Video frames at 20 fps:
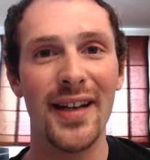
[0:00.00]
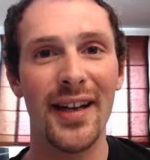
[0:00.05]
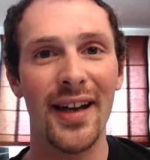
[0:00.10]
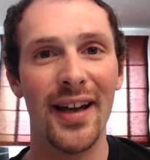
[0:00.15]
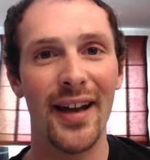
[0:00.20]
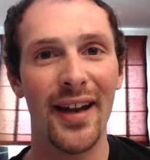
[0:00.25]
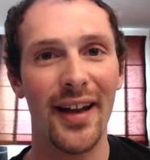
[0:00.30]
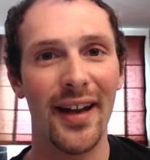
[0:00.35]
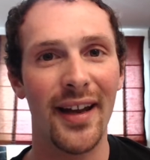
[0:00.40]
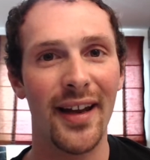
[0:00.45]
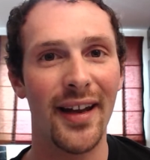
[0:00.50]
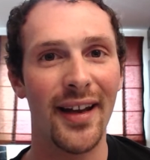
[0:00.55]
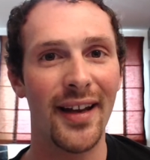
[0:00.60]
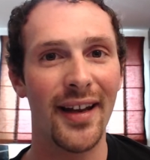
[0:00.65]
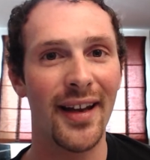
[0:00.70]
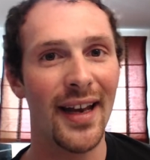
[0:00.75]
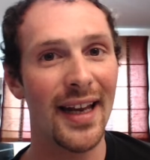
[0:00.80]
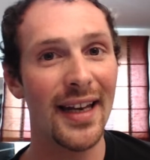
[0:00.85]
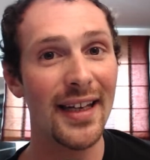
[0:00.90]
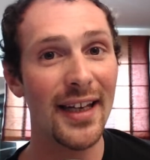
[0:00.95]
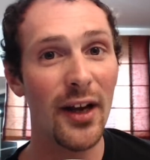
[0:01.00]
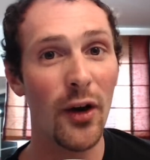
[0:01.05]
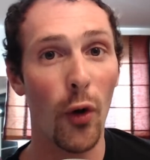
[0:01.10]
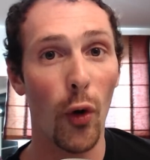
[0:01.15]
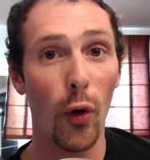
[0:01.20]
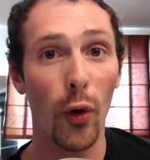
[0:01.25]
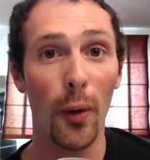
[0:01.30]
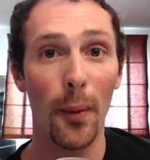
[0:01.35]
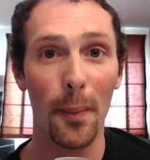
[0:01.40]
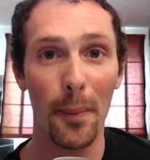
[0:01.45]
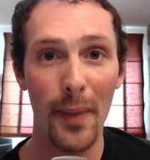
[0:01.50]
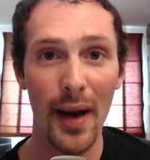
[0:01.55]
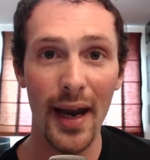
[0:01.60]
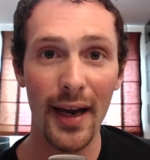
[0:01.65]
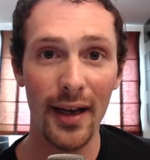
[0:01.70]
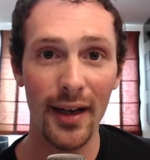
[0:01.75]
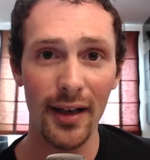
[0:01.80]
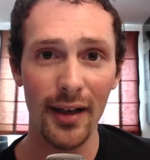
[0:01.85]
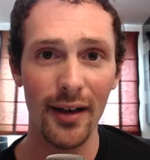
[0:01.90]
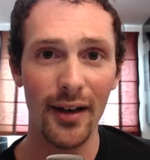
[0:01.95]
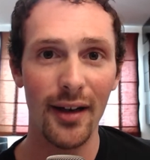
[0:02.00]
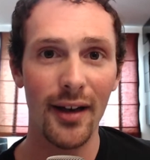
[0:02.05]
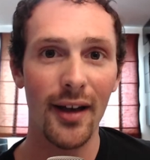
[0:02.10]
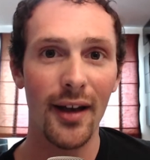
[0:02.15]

a lady called Megan,